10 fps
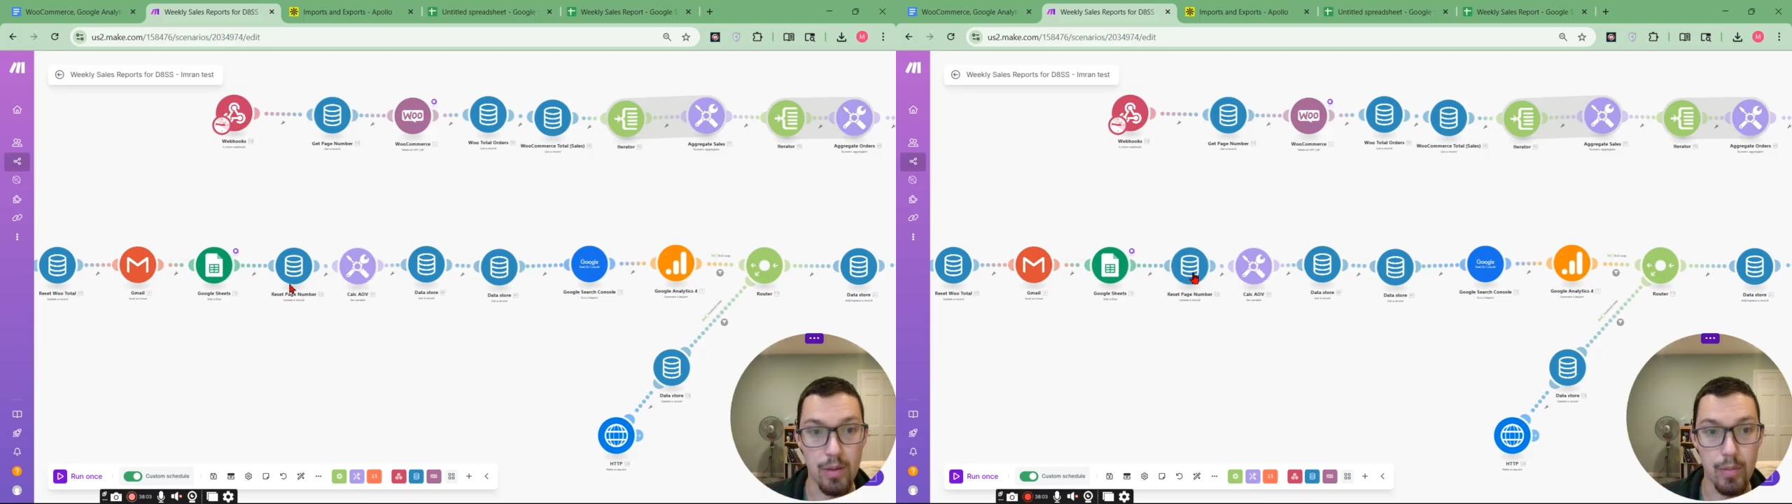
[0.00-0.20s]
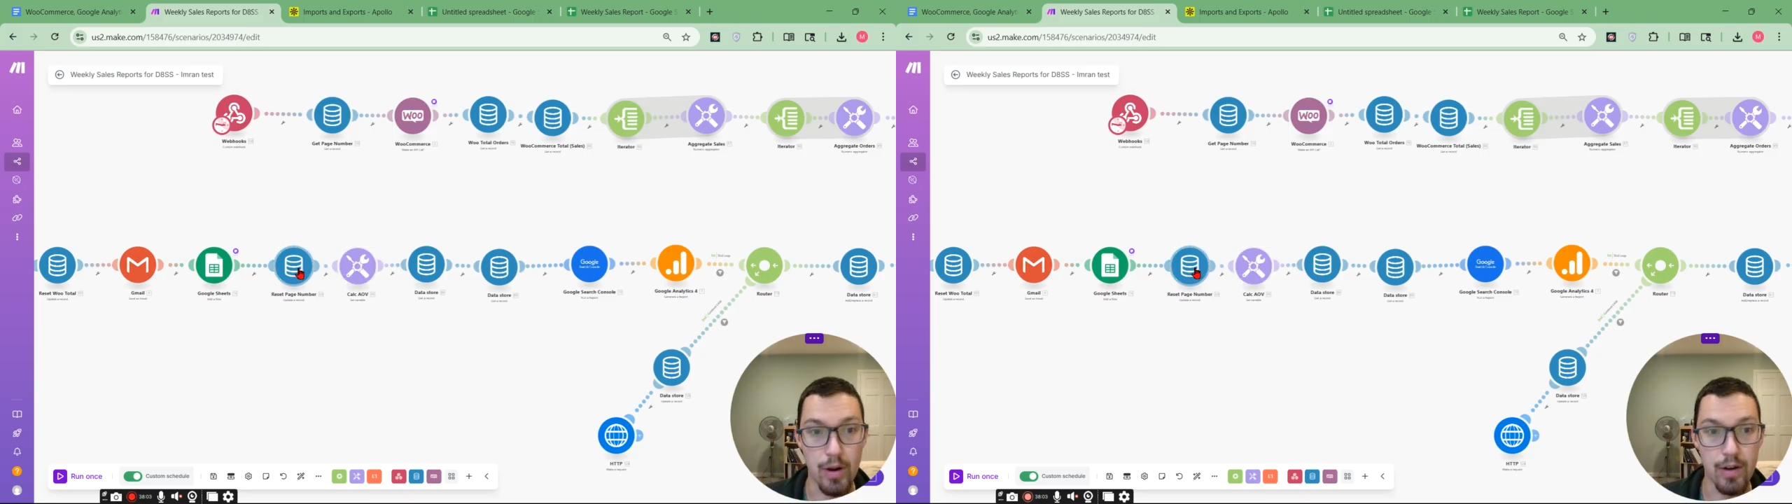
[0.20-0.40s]

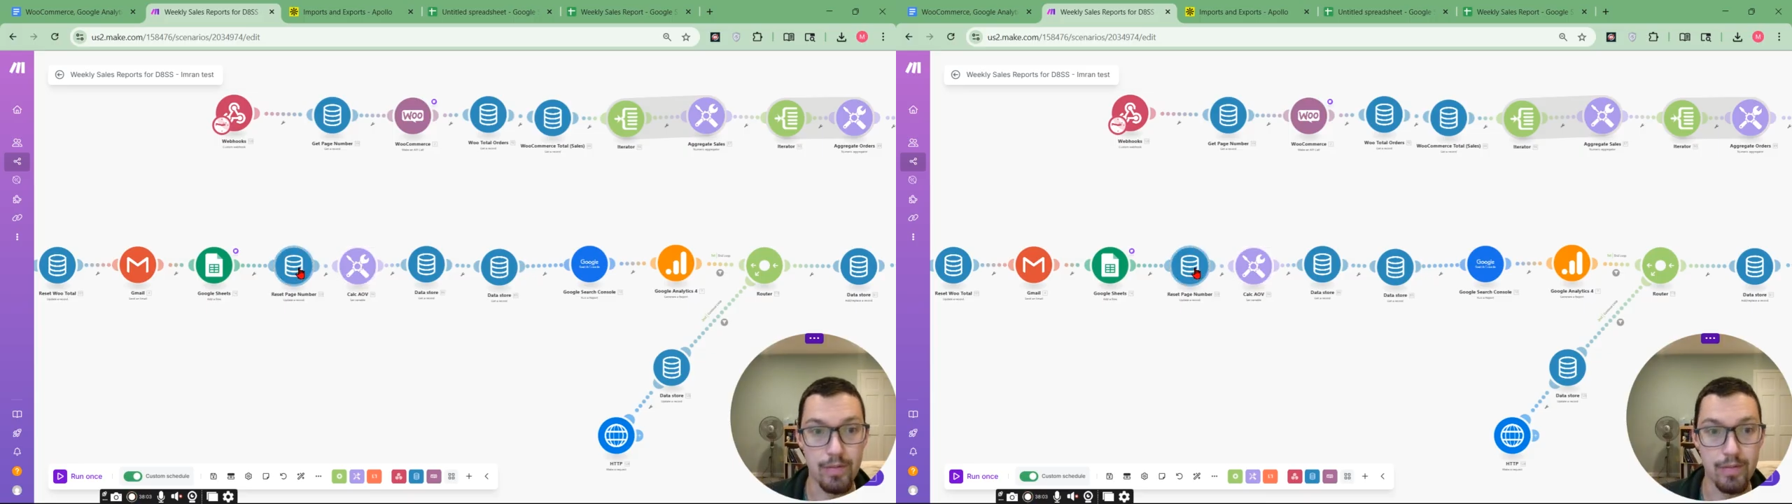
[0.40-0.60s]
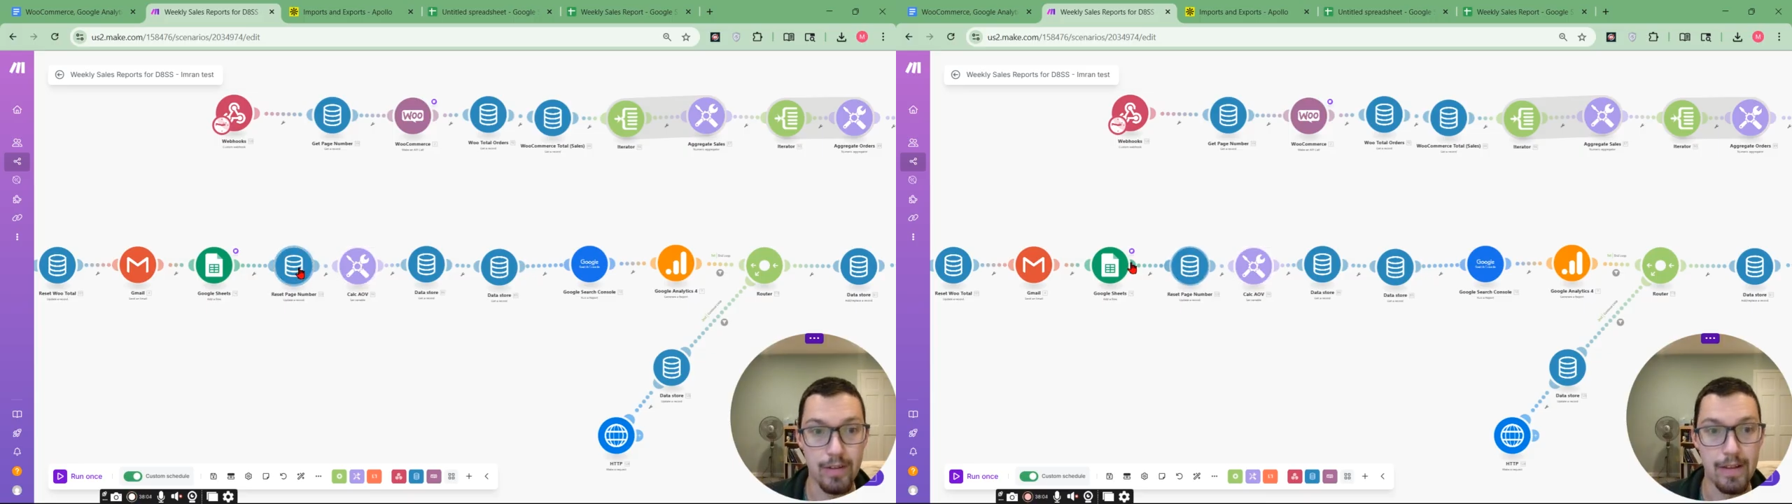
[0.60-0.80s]

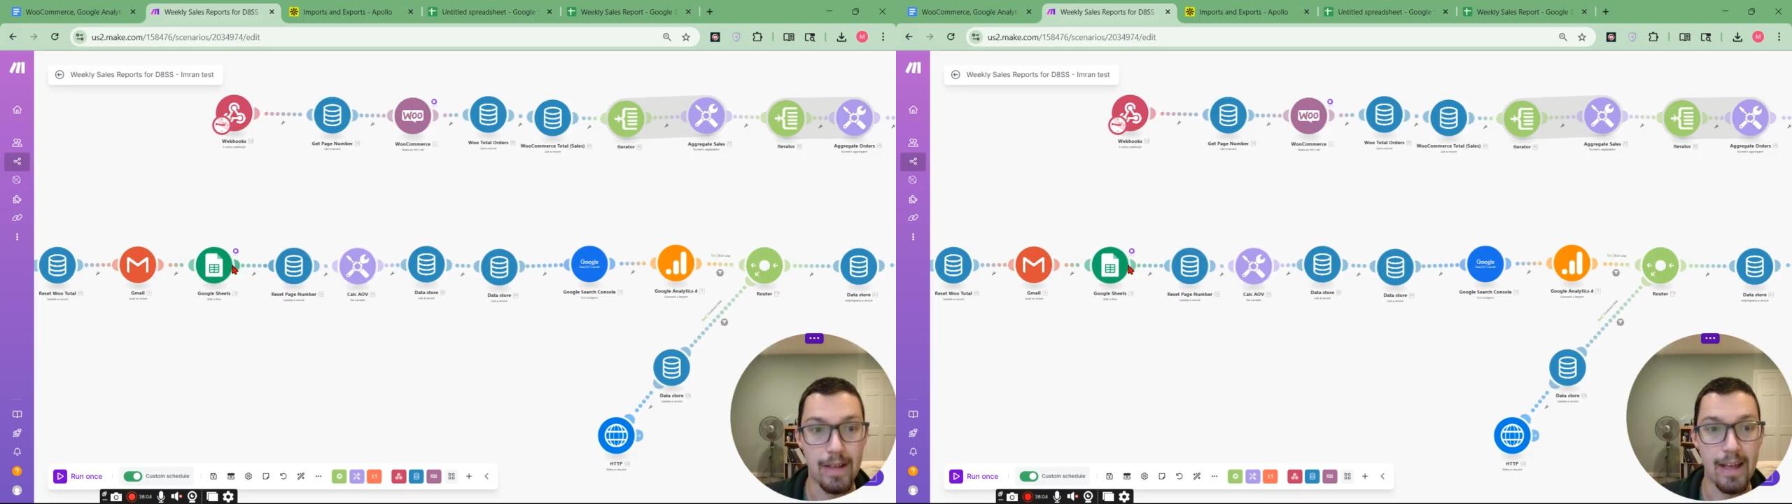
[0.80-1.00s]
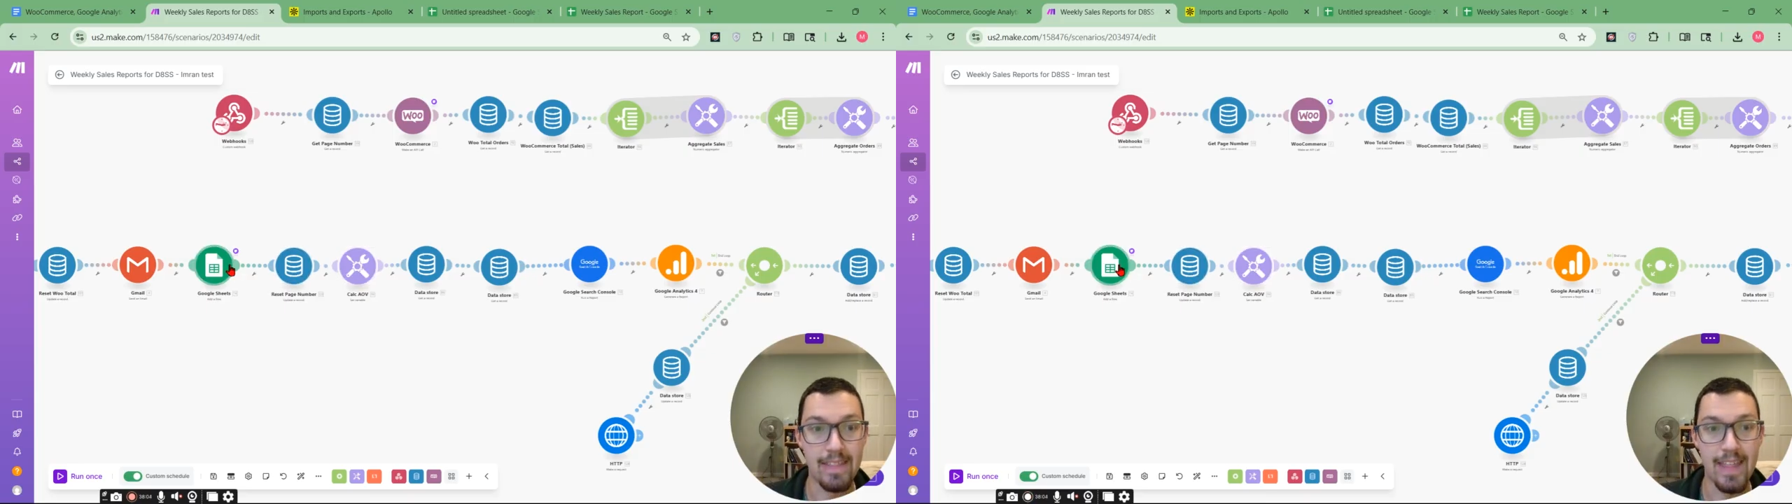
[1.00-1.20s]
number
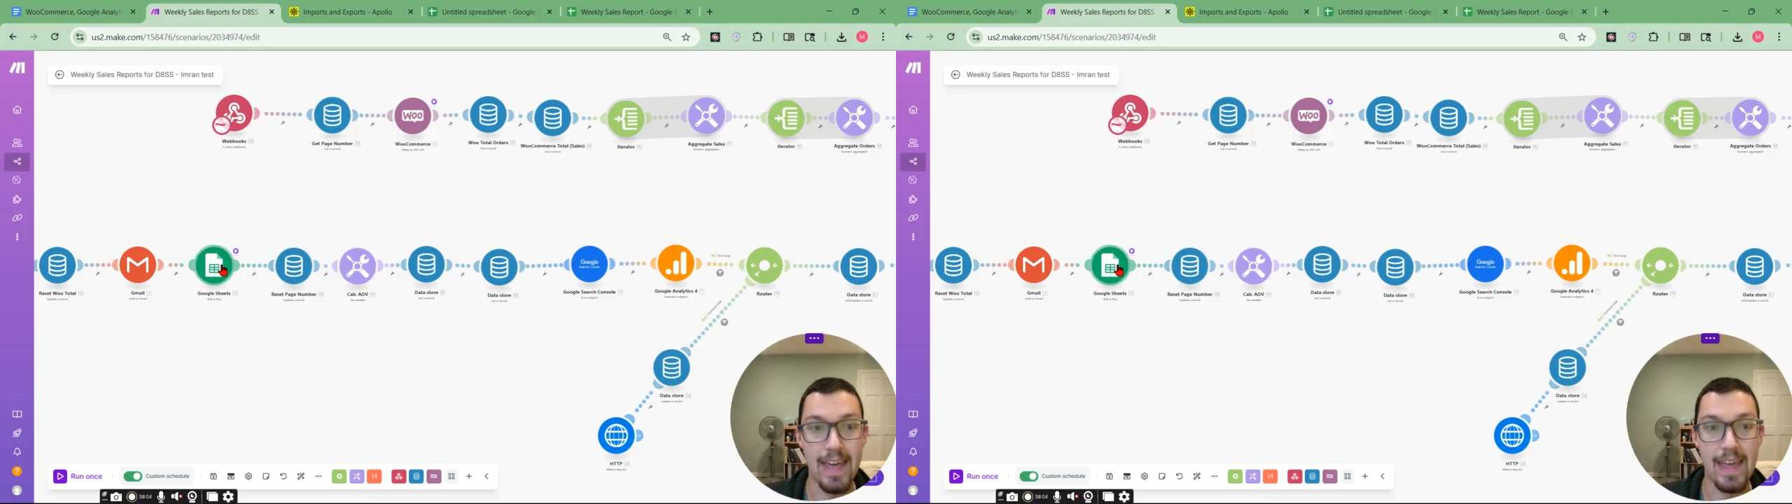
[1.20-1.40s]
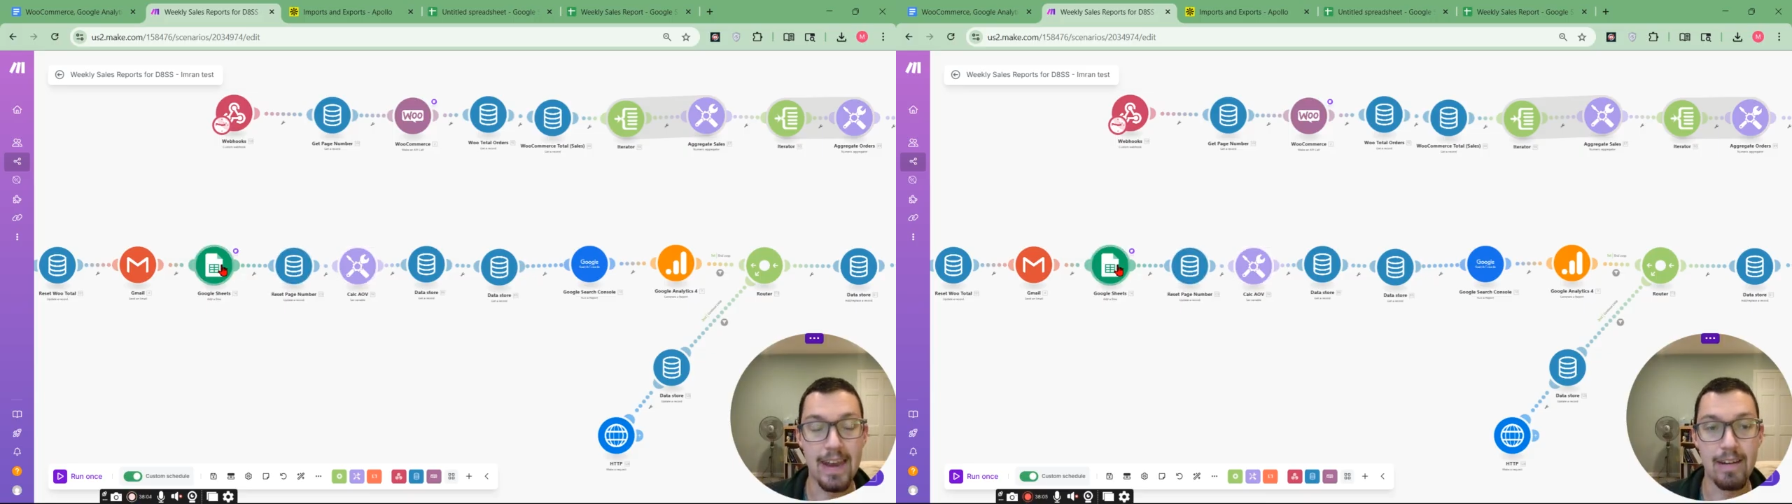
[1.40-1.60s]
and
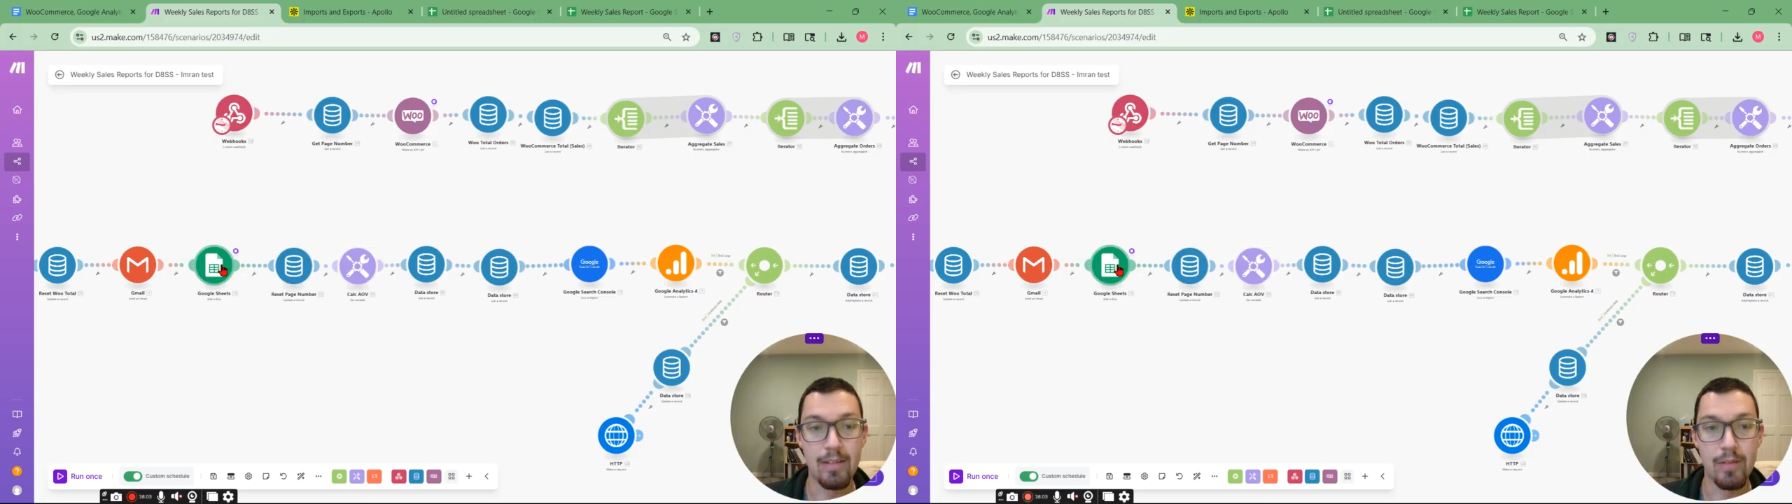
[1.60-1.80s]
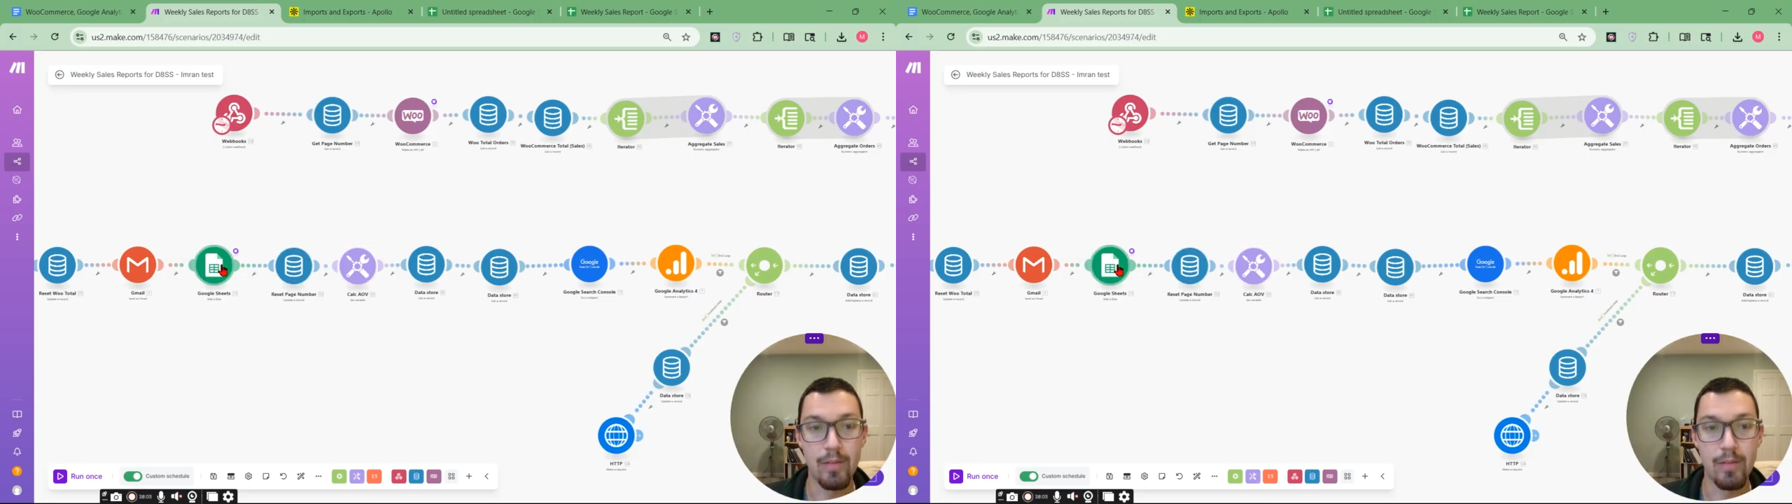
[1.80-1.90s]
then